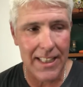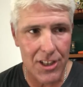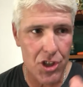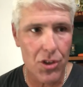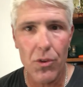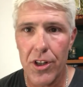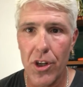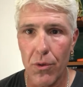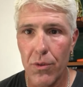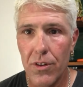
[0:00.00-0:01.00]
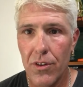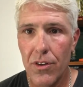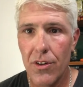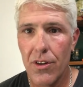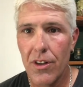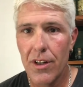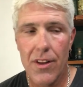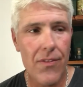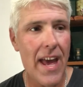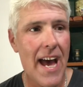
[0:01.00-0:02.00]
can assure you
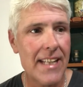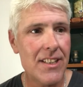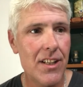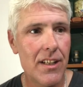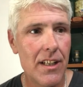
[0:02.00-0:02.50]
that